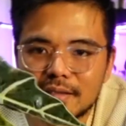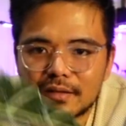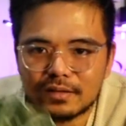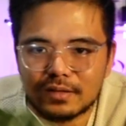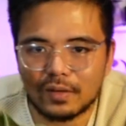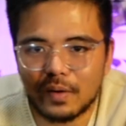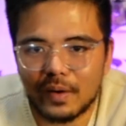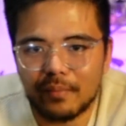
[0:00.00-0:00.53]

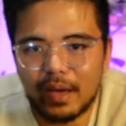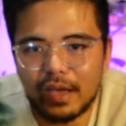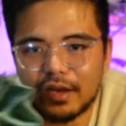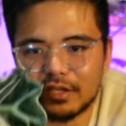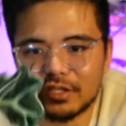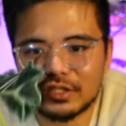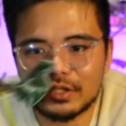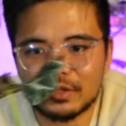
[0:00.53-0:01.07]
So I
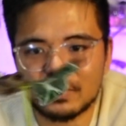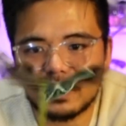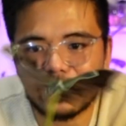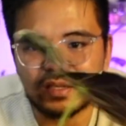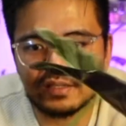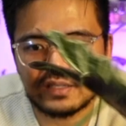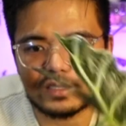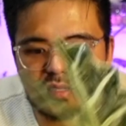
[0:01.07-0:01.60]
managed to
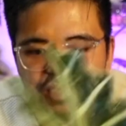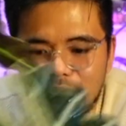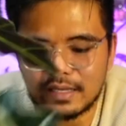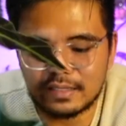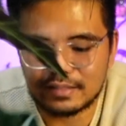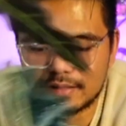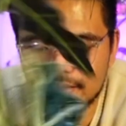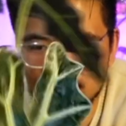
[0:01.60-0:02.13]
clean this
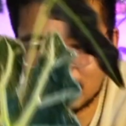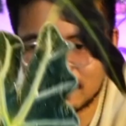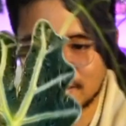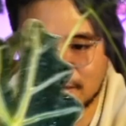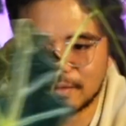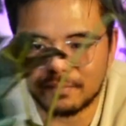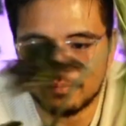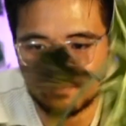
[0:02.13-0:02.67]
last
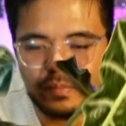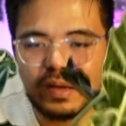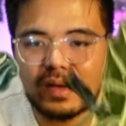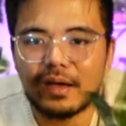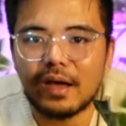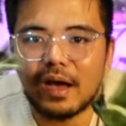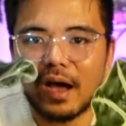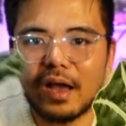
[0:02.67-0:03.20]
um,
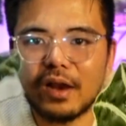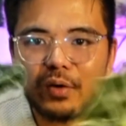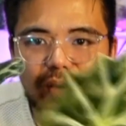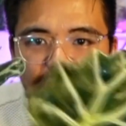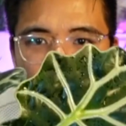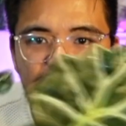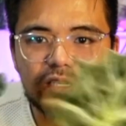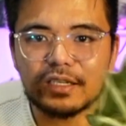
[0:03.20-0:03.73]

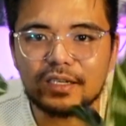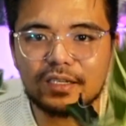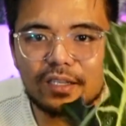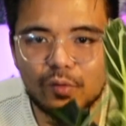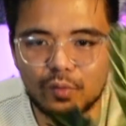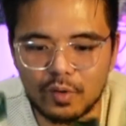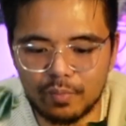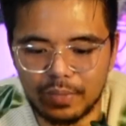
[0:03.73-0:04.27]
alocasia that
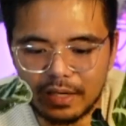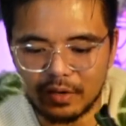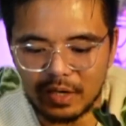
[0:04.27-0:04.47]
we'll be